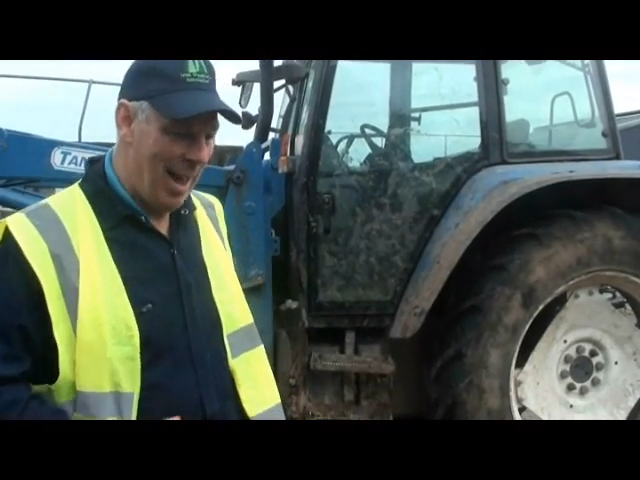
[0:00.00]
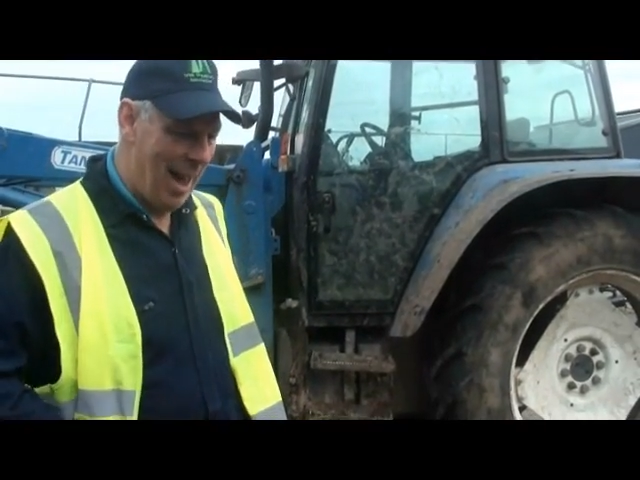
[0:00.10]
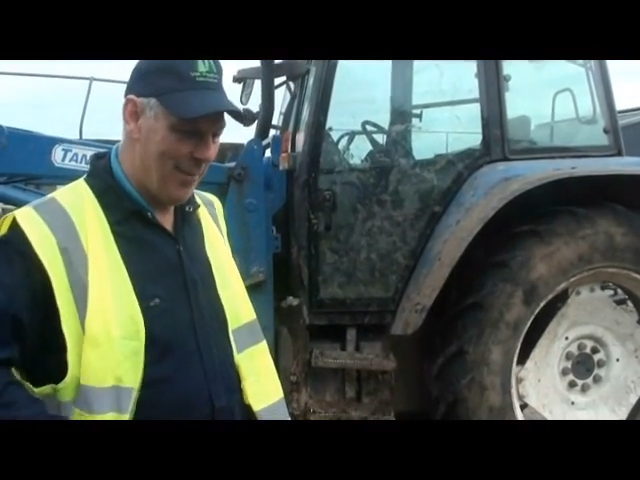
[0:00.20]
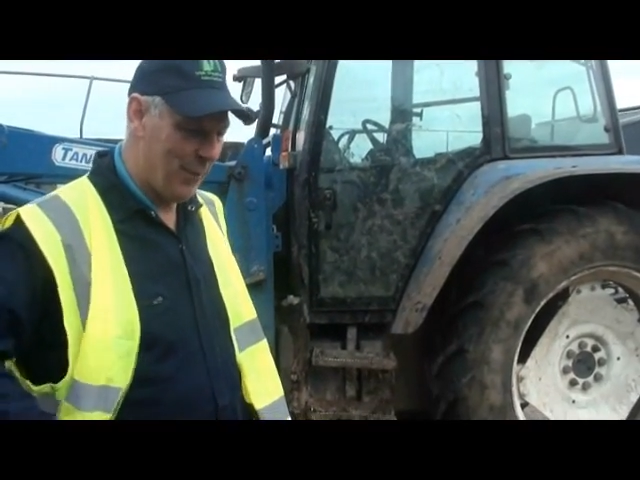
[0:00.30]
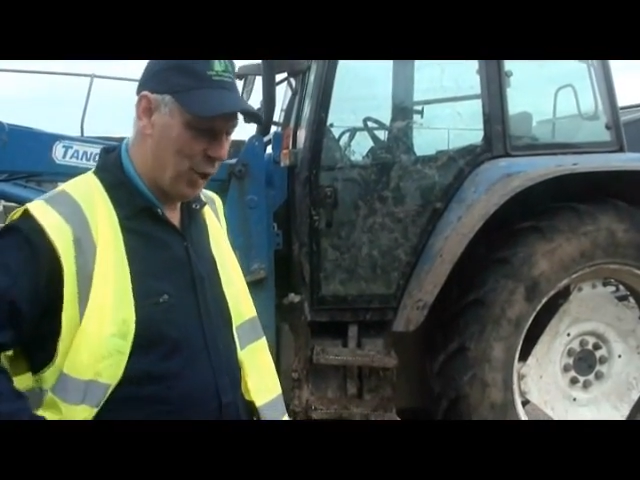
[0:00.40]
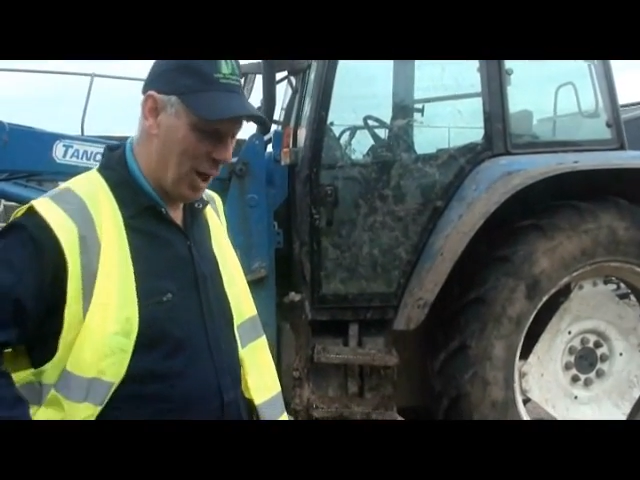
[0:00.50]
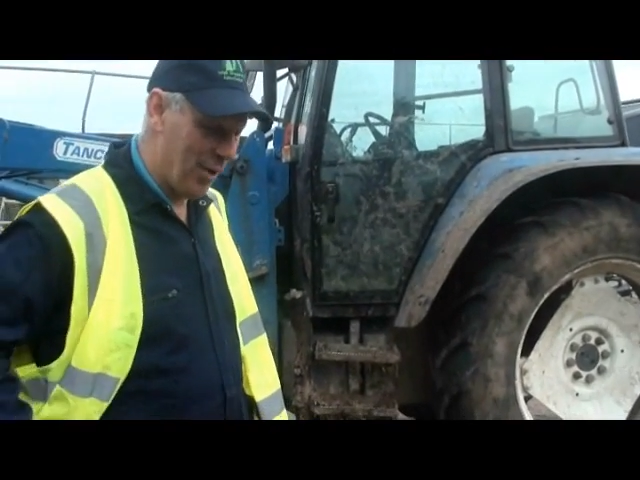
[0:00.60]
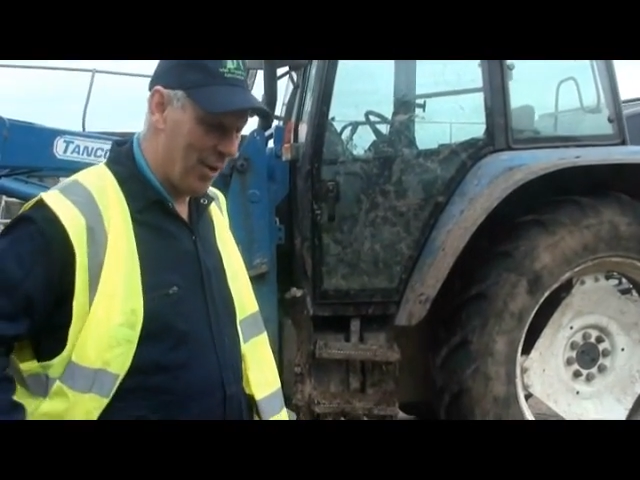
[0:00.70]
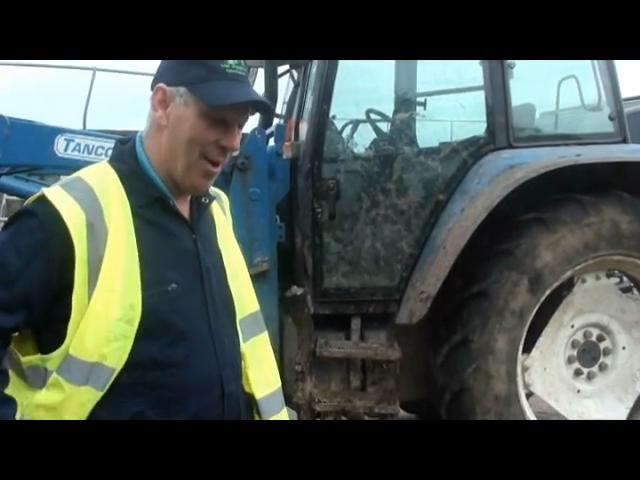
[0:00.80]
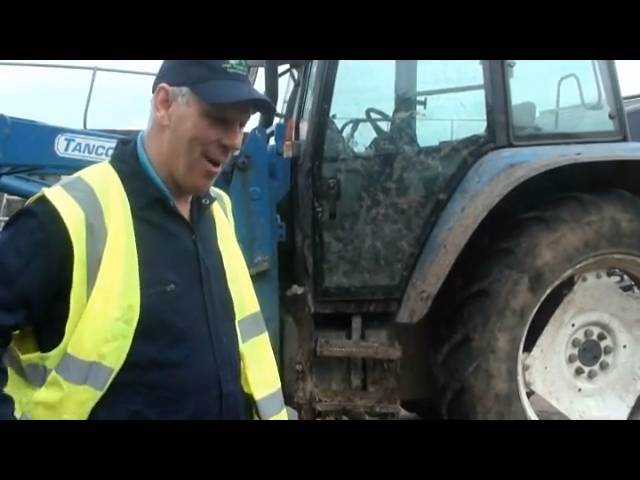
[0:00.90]
have
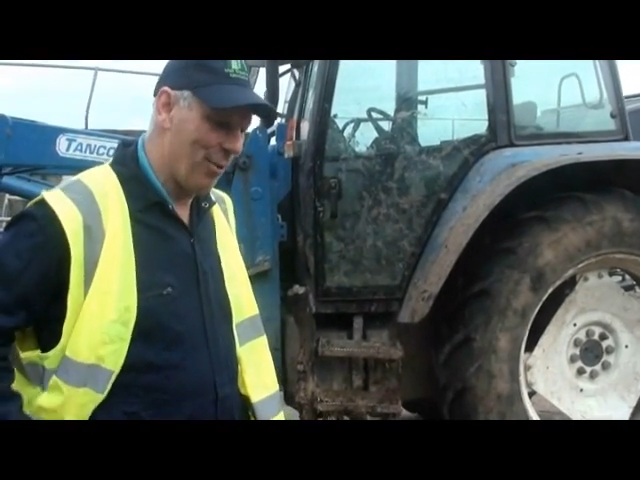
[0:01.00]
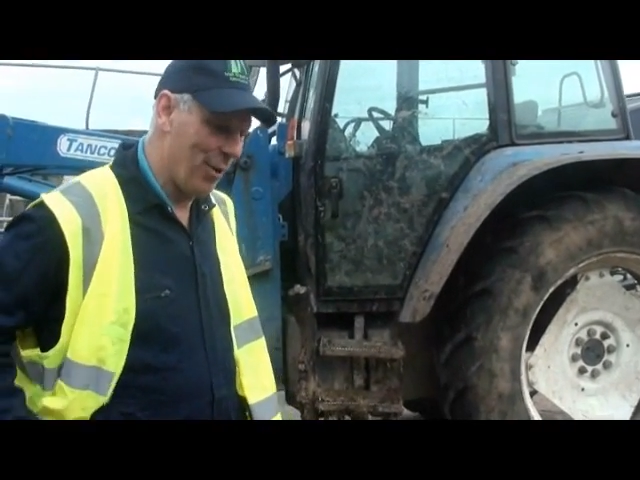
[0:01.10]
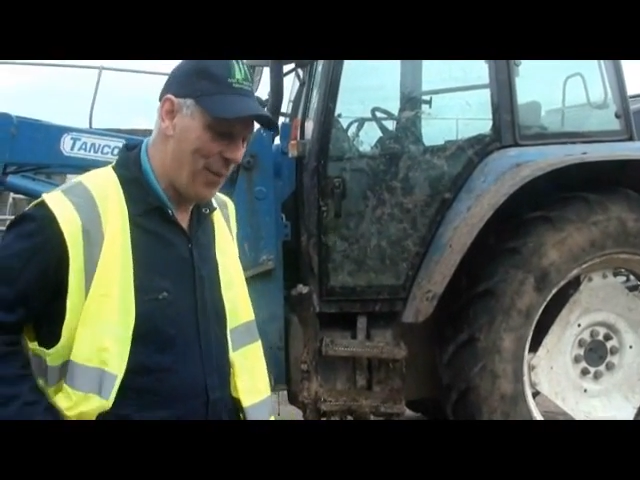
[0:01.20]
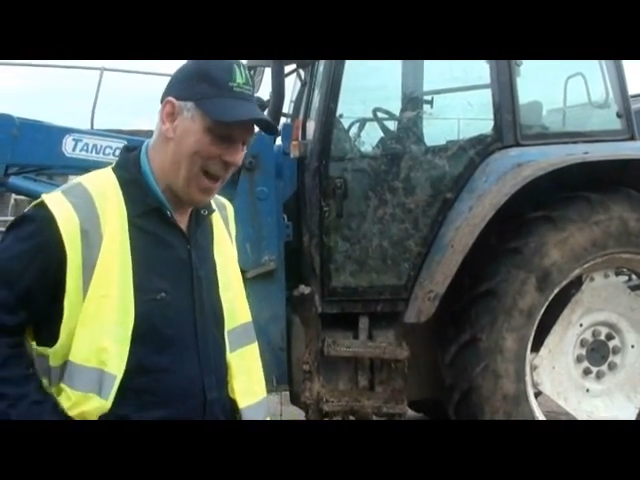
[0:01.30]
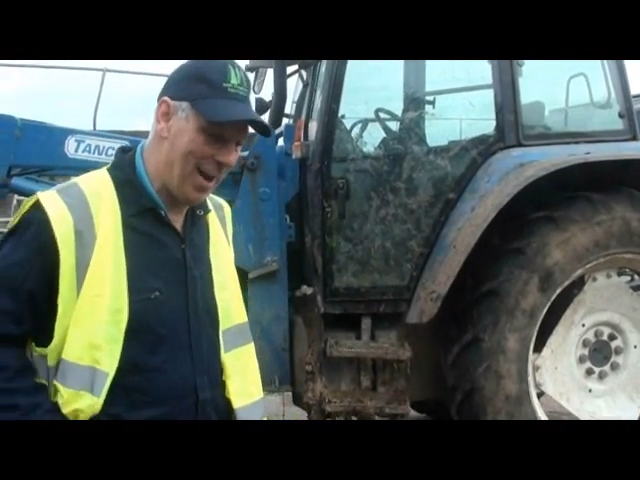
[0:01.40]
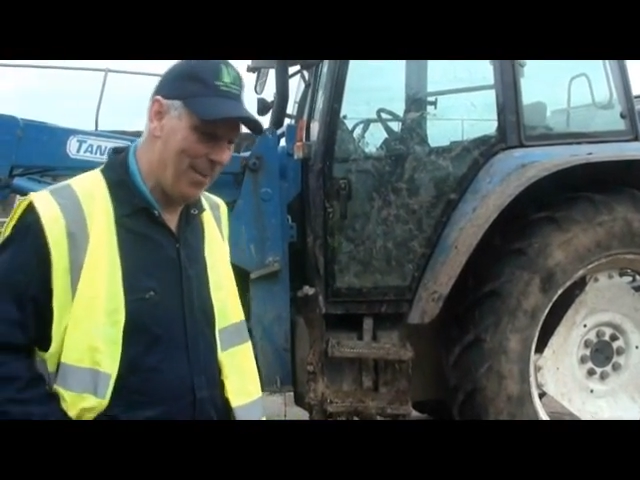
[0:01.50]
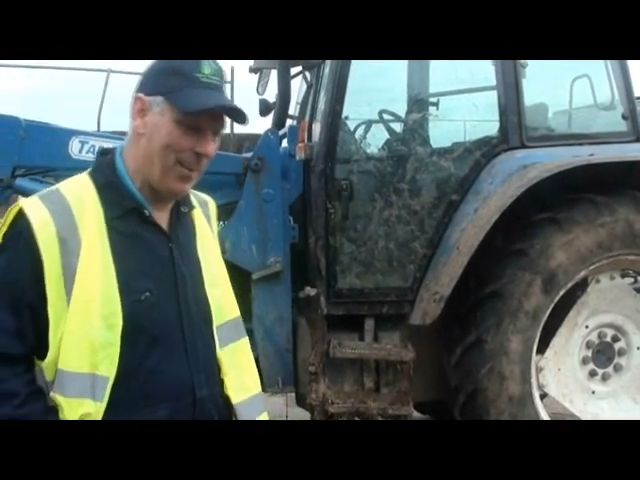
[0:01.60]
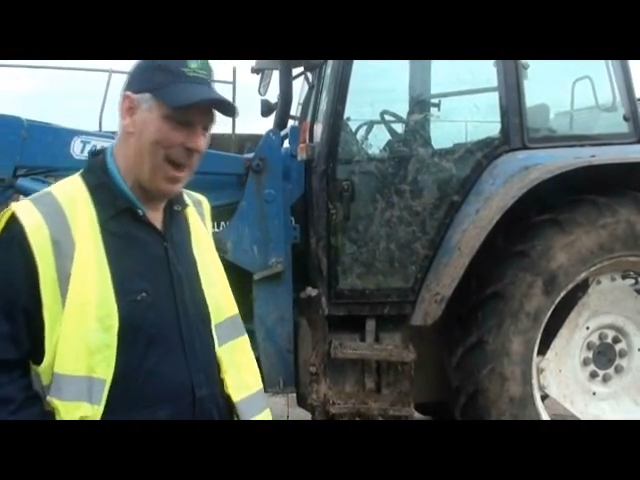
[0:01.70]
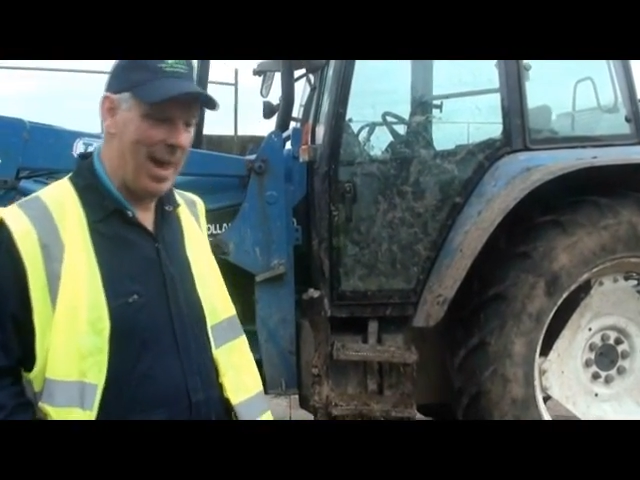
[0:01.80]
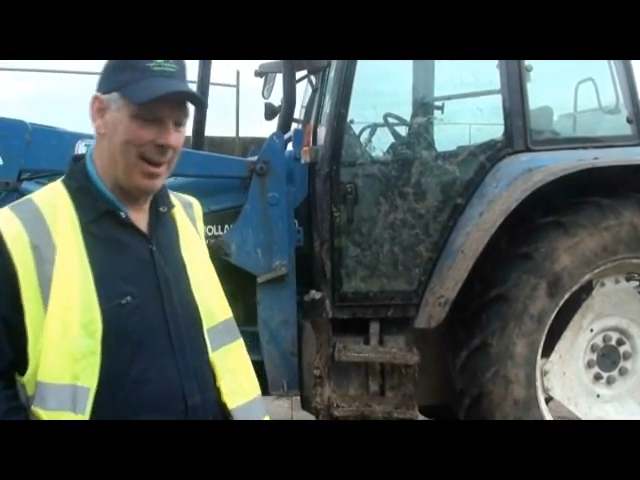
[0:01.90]
children around the
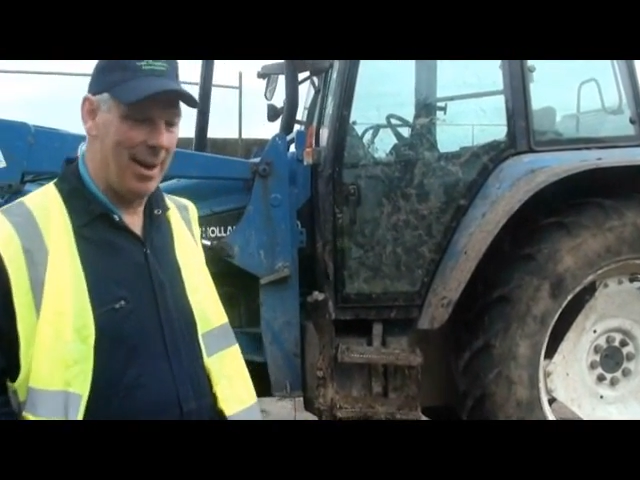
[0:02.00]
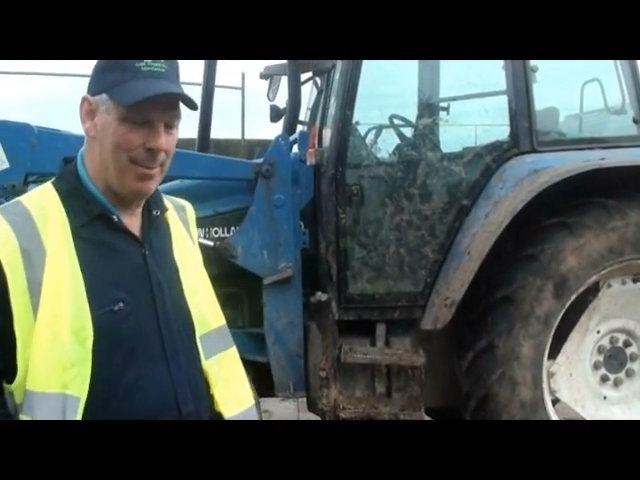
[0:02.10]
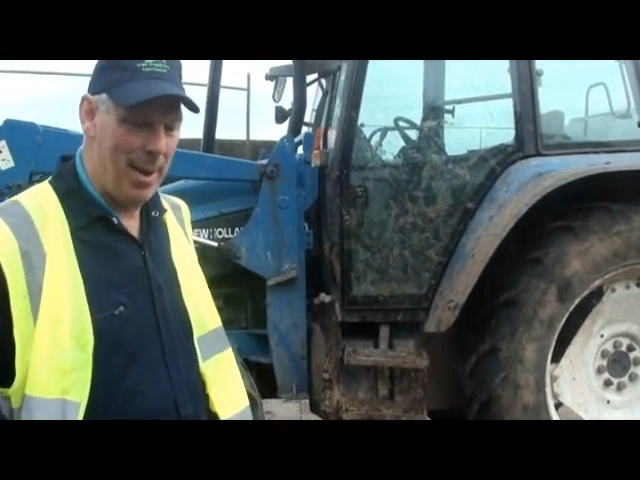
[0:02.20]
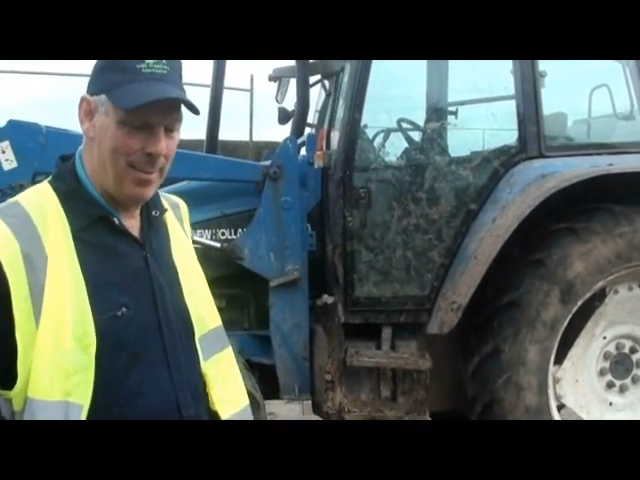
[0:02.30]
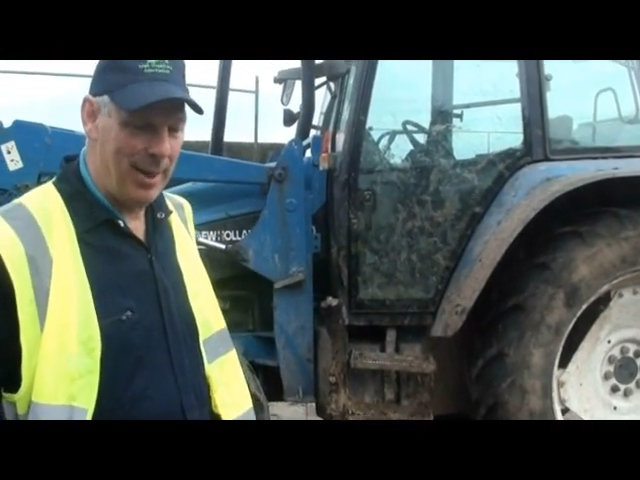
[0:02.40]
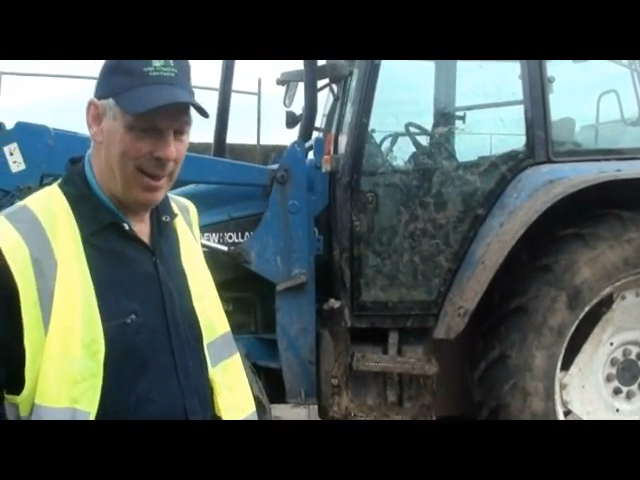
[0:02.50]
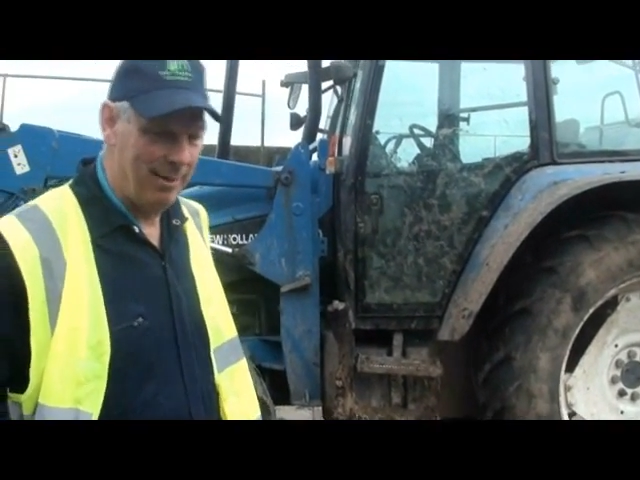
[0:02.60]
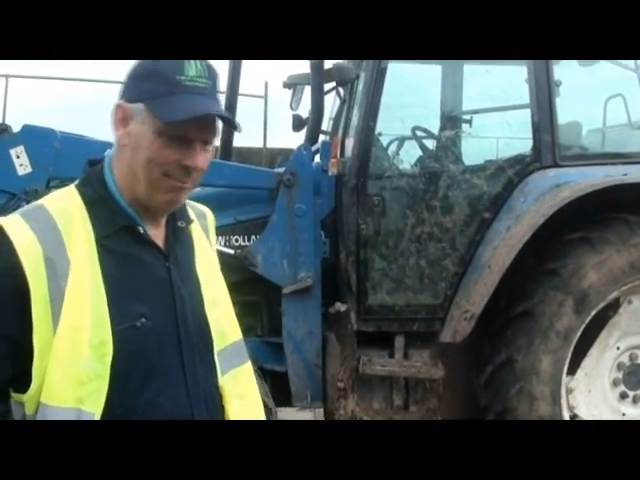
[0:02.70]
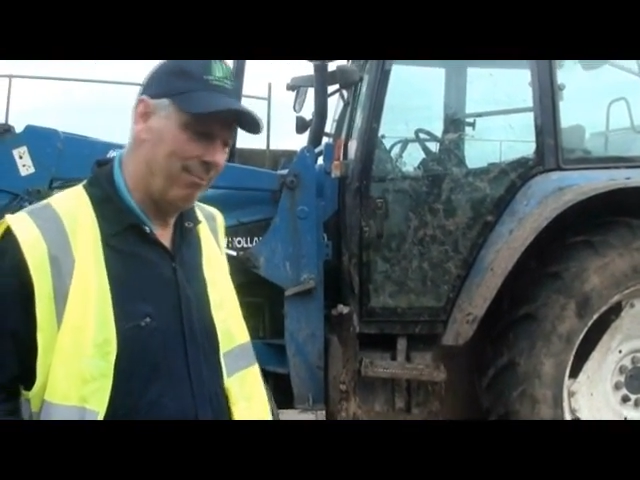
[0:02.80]
farm, and they're maybe